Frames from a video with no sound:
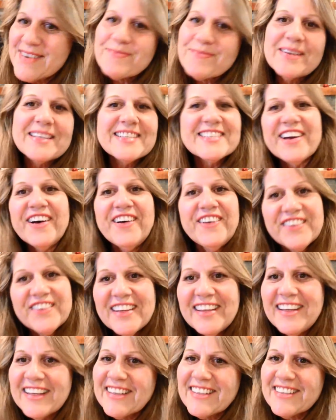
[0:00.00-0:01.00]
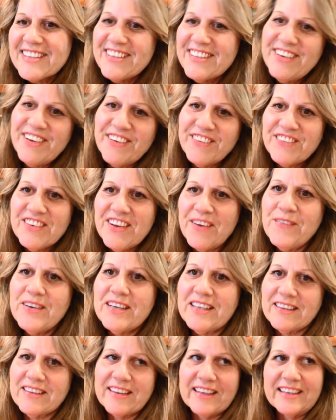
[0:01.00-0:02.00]
but don't you know? No
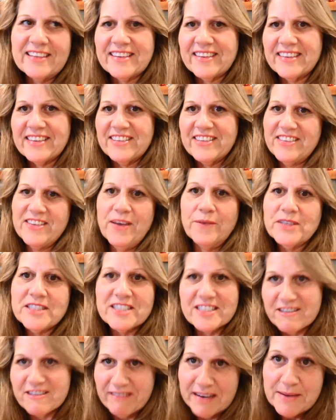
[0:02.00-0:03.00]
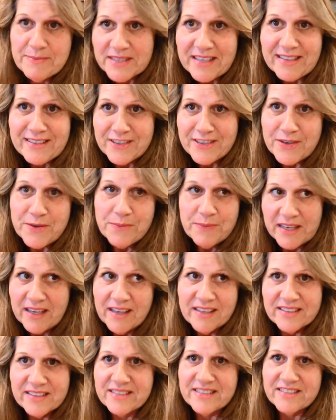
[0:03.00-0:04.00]
one like no one screams at you
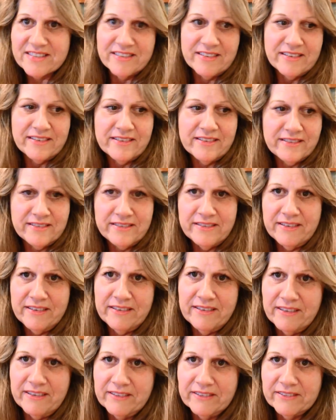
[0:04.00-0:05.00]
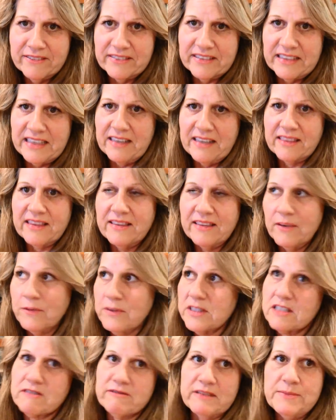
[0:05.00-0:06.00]
because you, you, you know they no
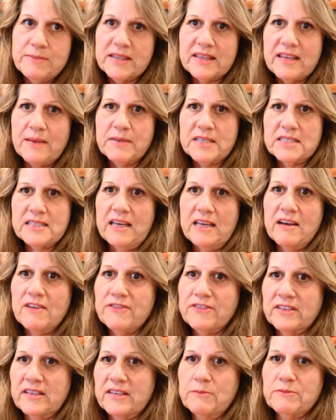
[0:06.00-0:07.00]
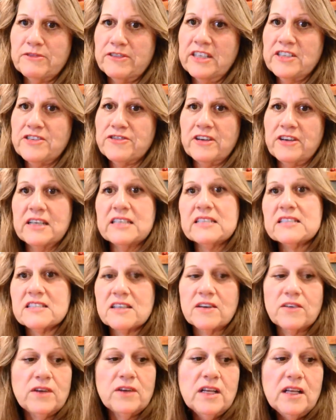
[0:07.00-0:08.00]
one screamed at them because they offered them French fries.
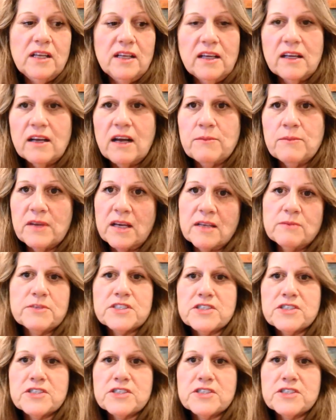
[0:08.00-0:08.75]
So I'm, I'm